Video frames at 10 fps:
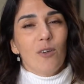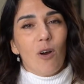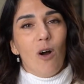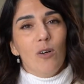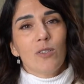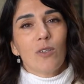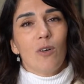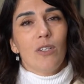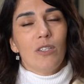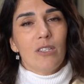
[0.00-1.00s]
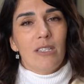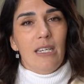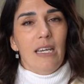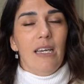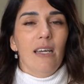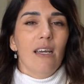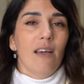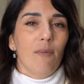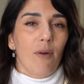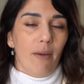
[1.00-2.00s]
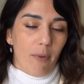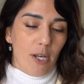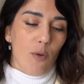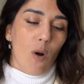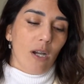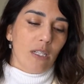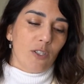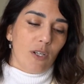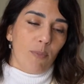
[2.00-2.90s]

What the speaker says: you're also going to see, when you walk into the